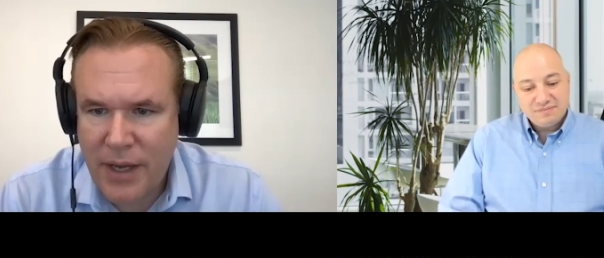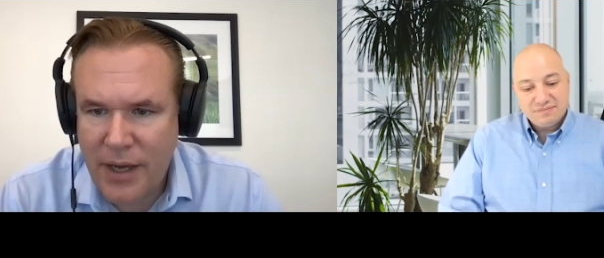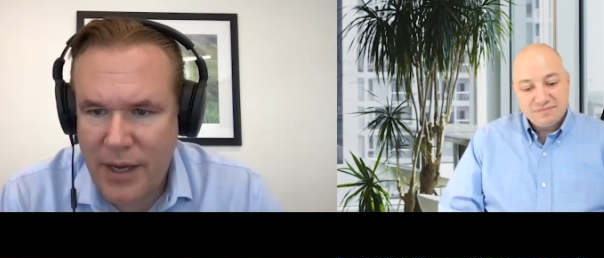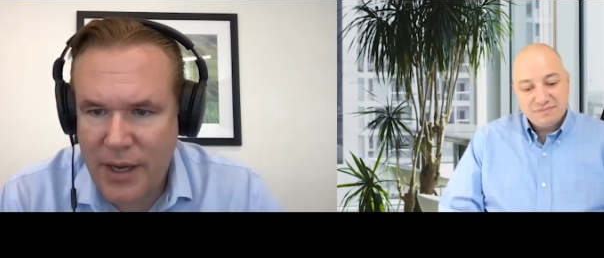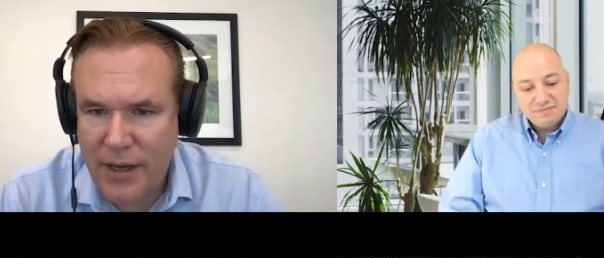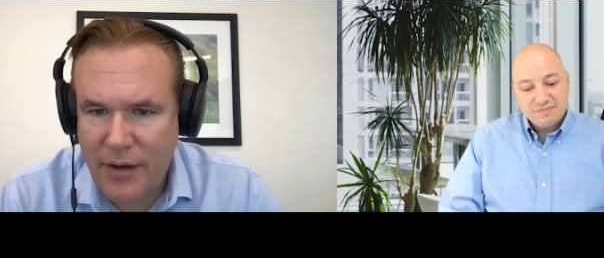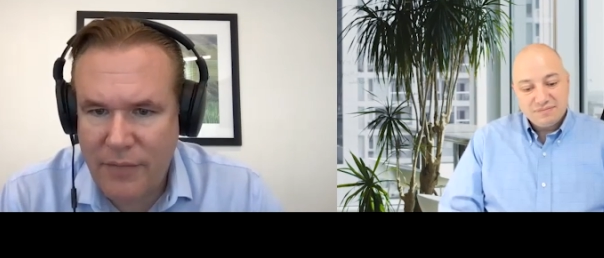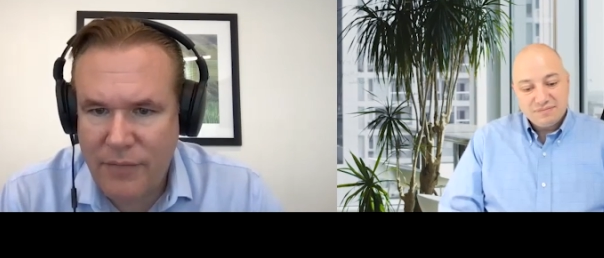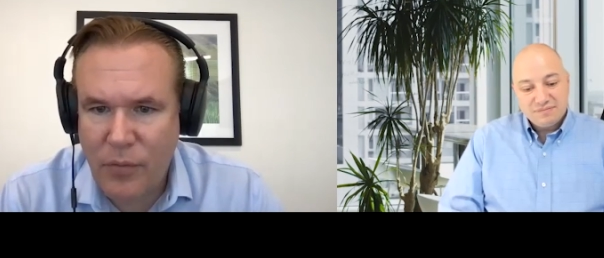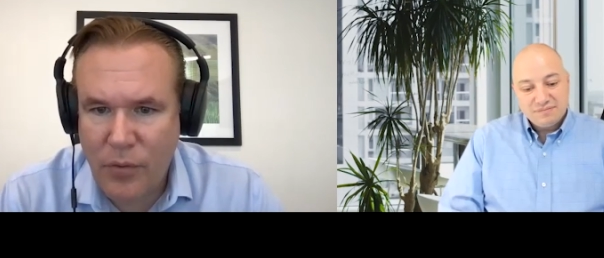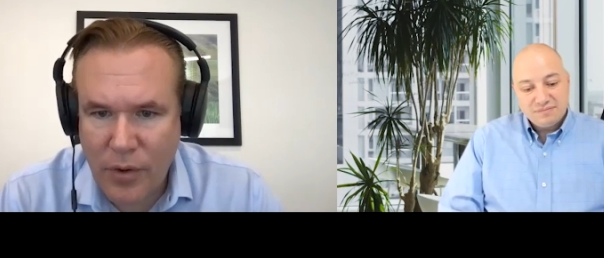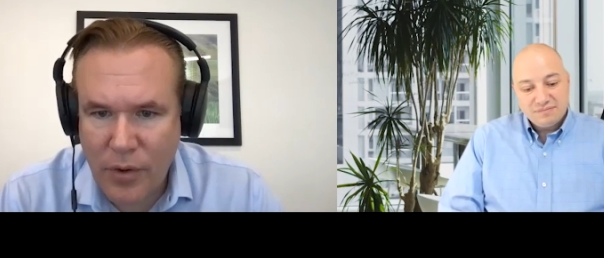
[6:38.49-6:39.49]
Speaker 1: uh,
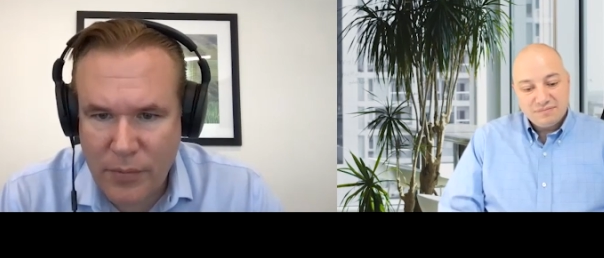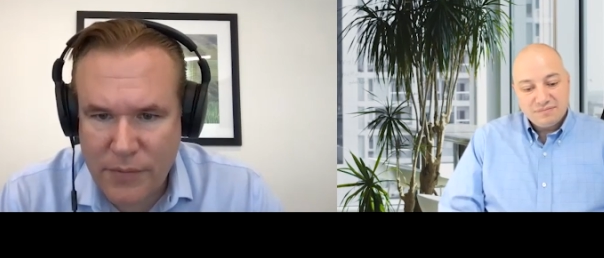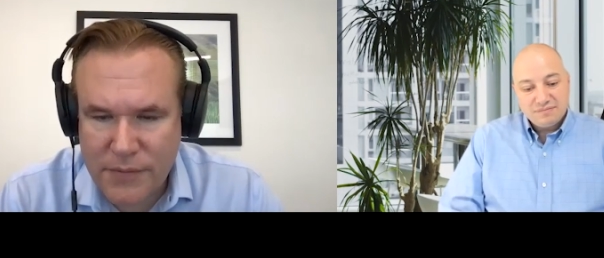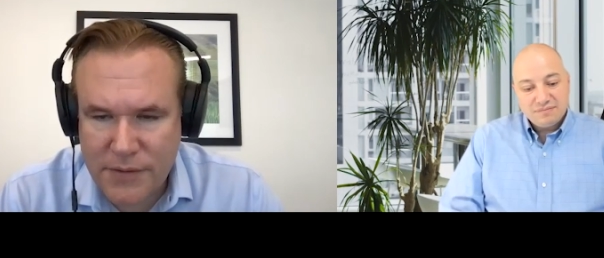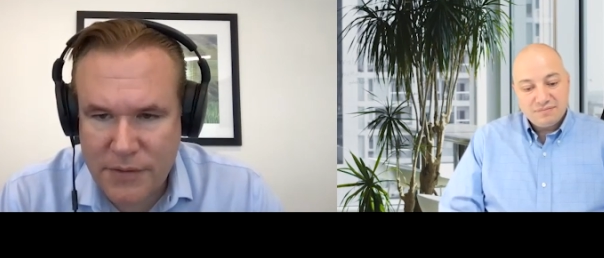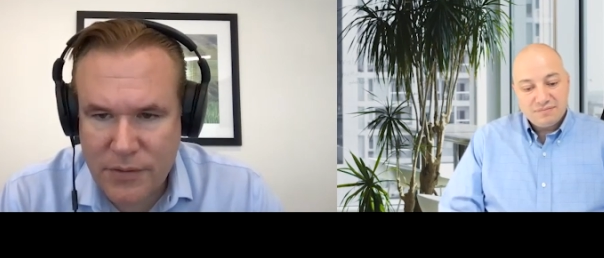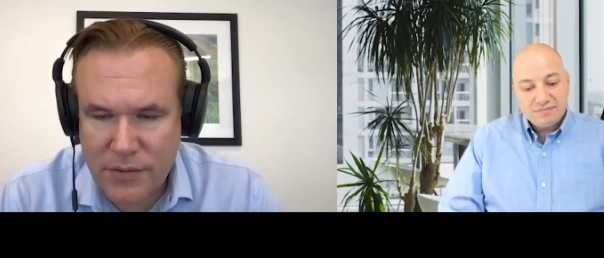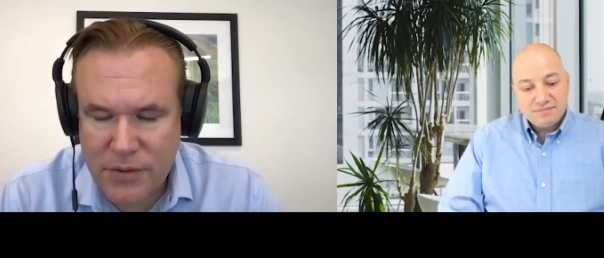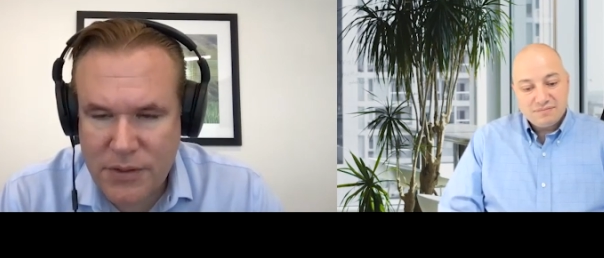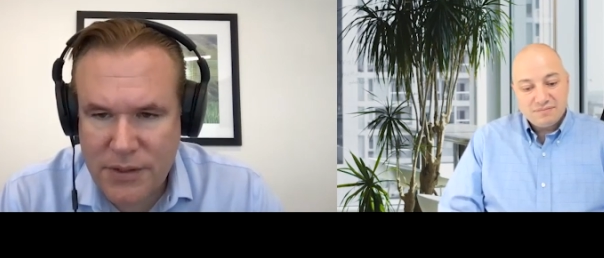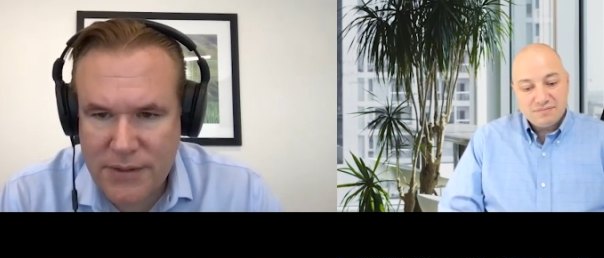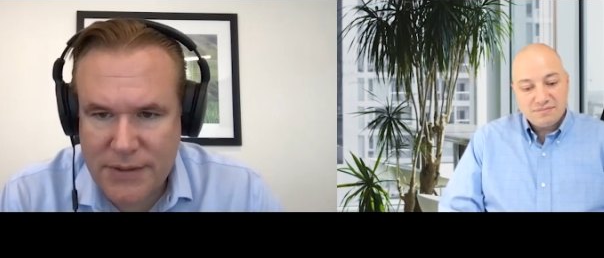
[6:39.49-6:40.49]
affordable
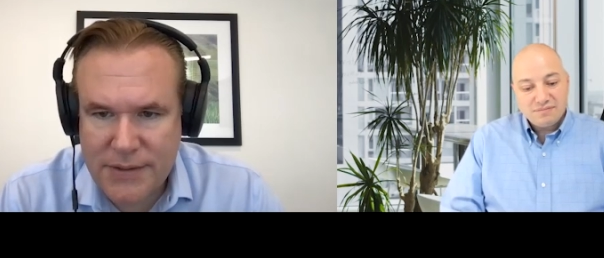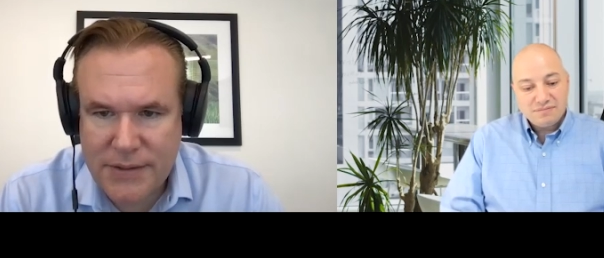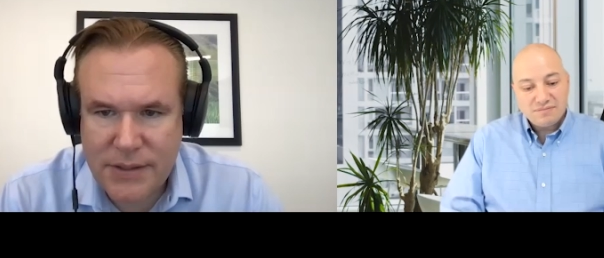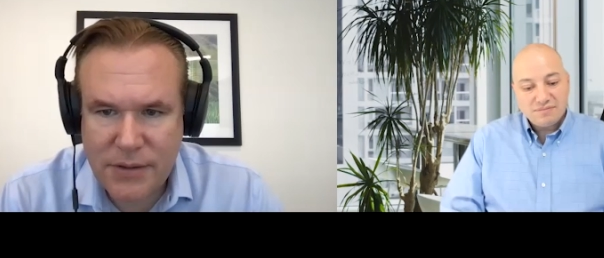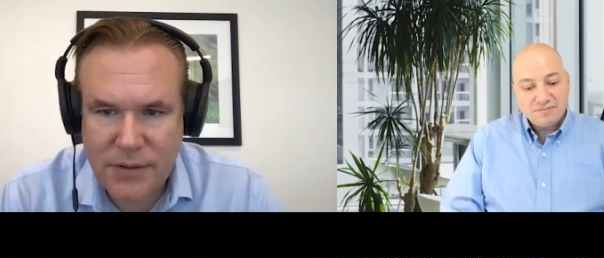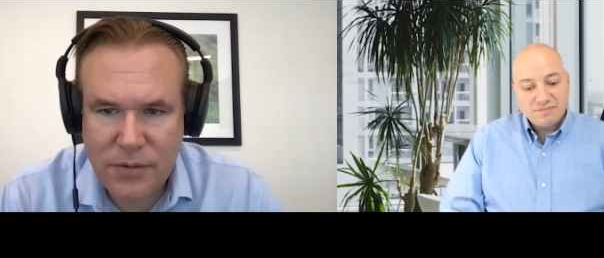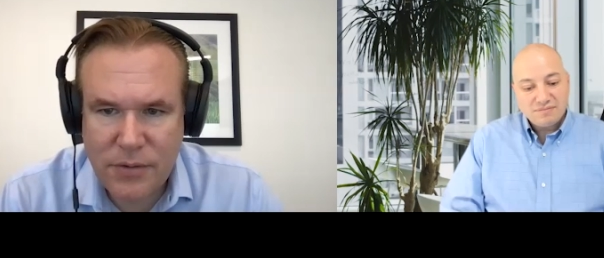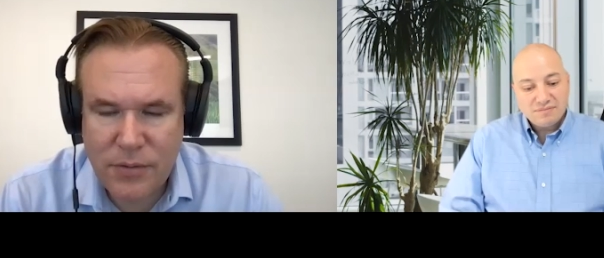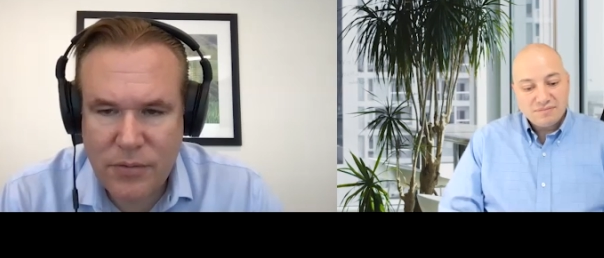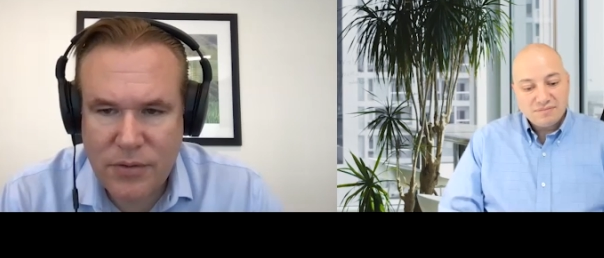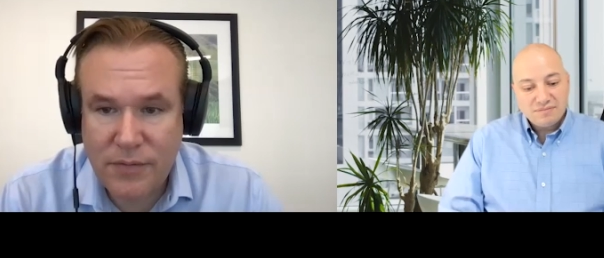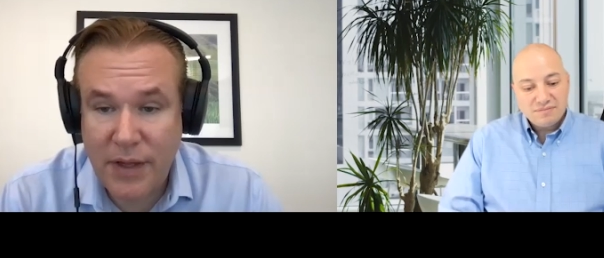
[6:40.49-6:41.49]
solutions
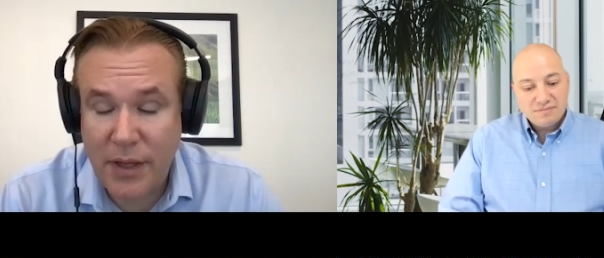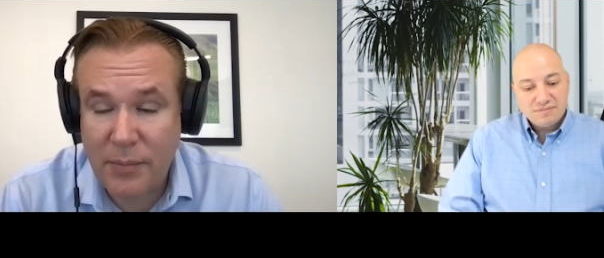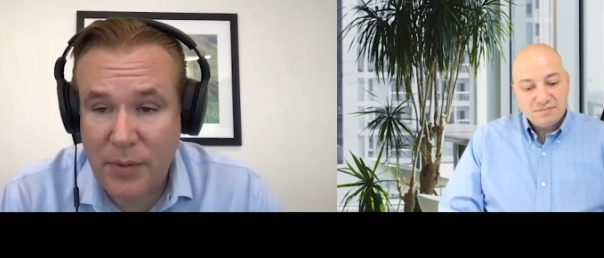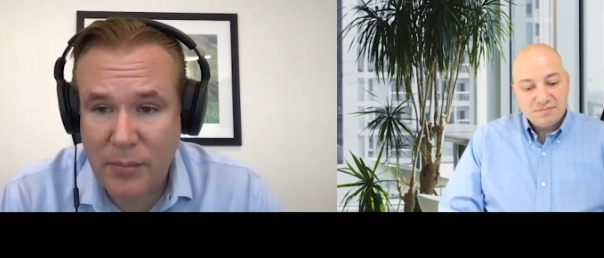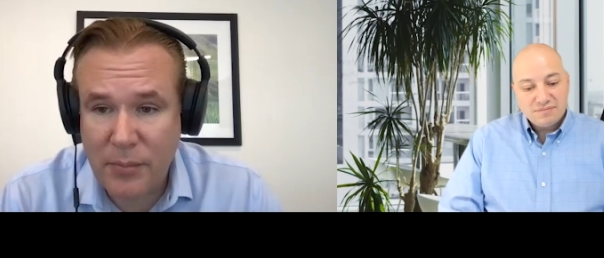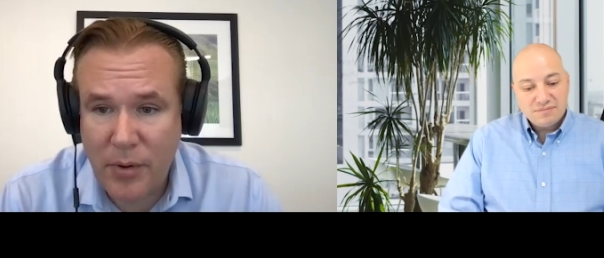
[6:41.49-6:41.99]
to developing